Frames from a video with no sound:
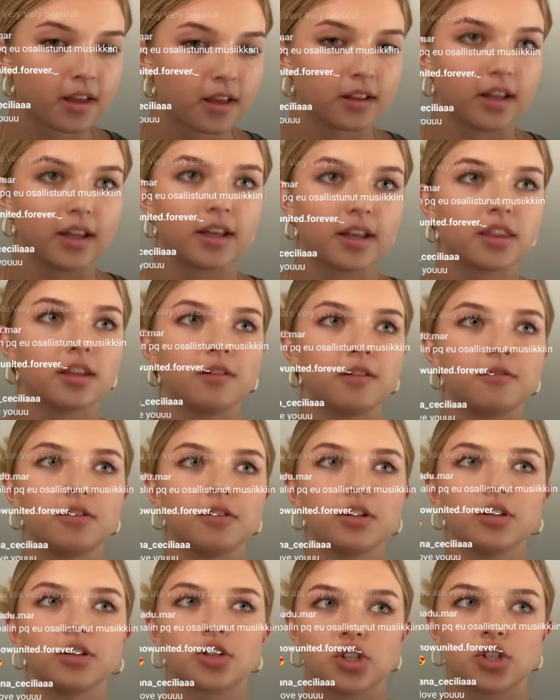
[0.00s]
Like, they
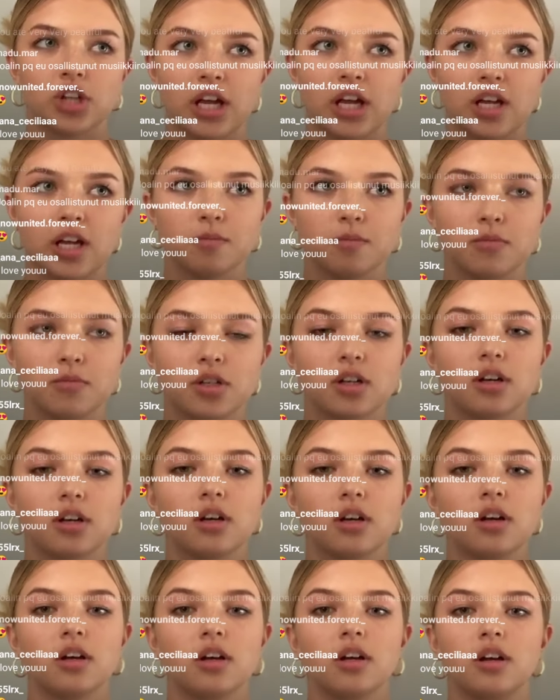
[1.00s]
feel ashamed
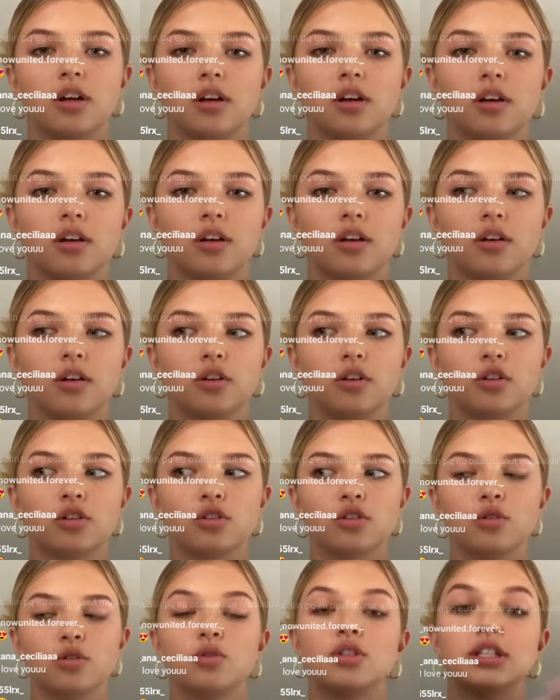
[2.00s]

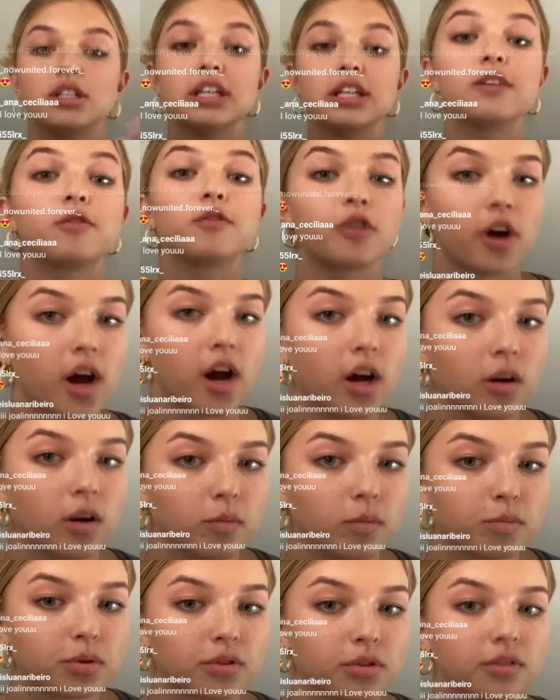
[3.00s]
to seek for
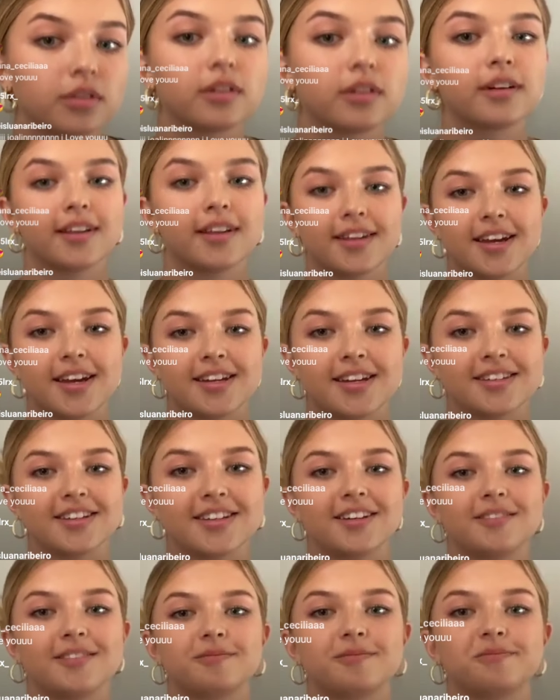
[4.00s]
help. That is
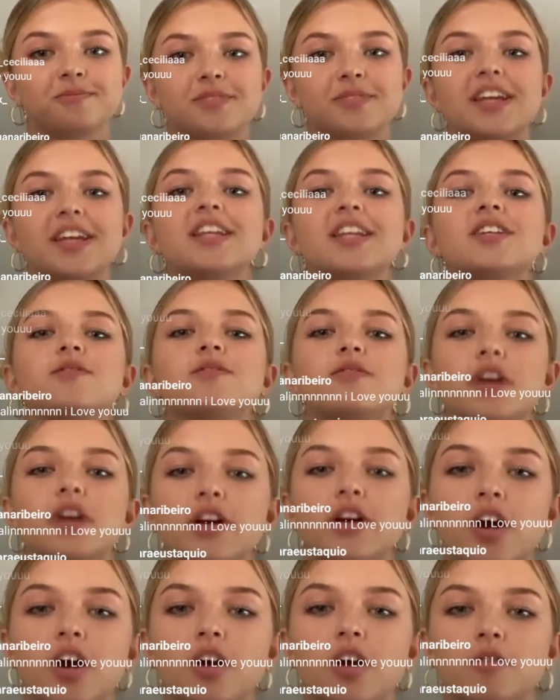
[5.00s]
it. It is
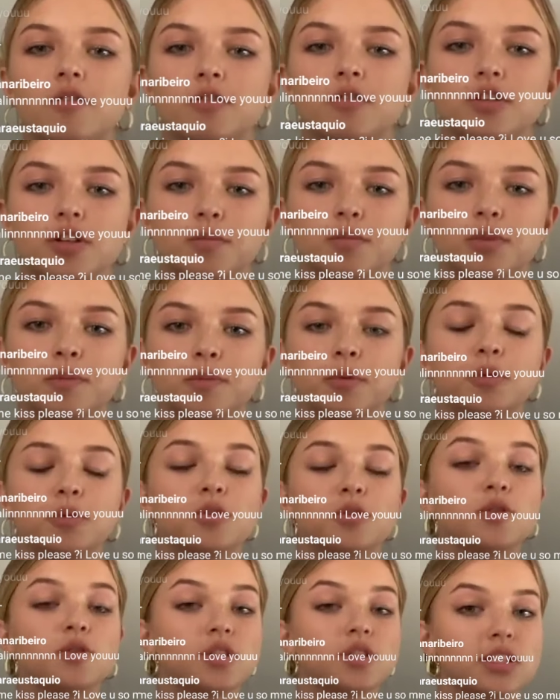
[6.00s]
very hard for some people
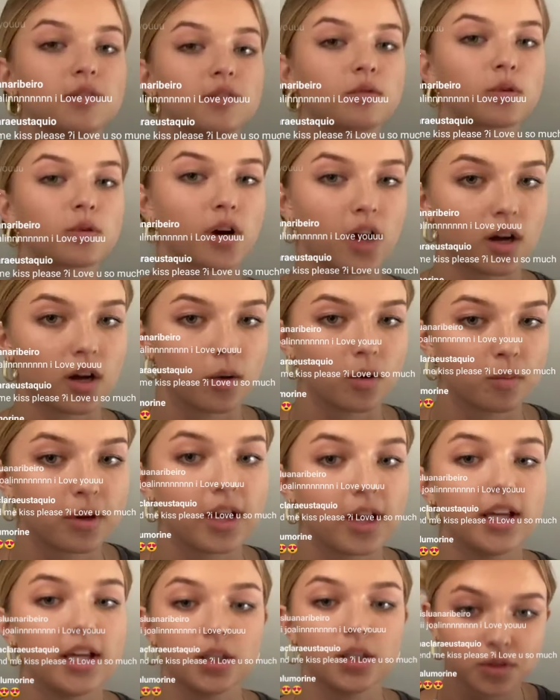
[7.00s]
to seek for help.
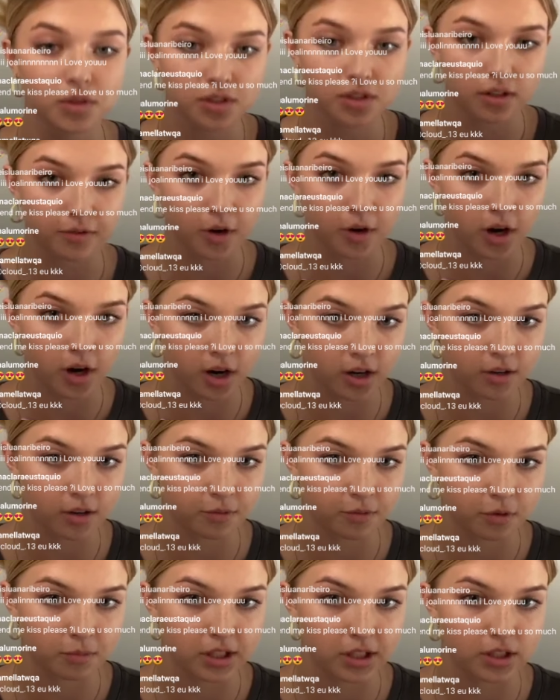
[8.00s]
And it was hard
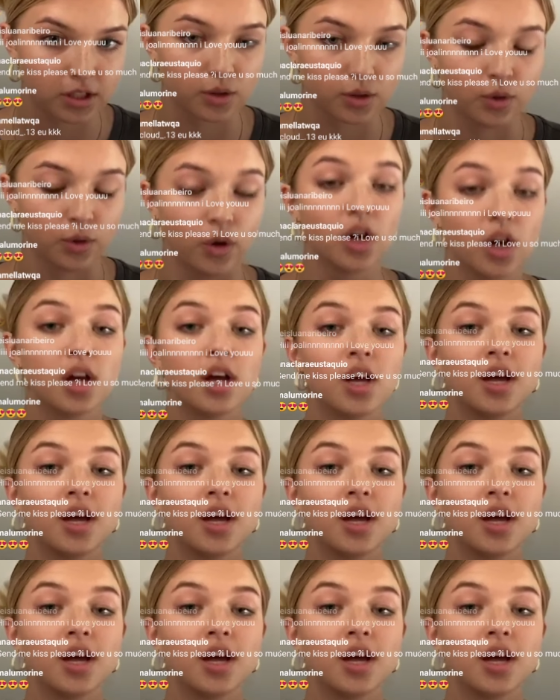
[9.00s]
for me too.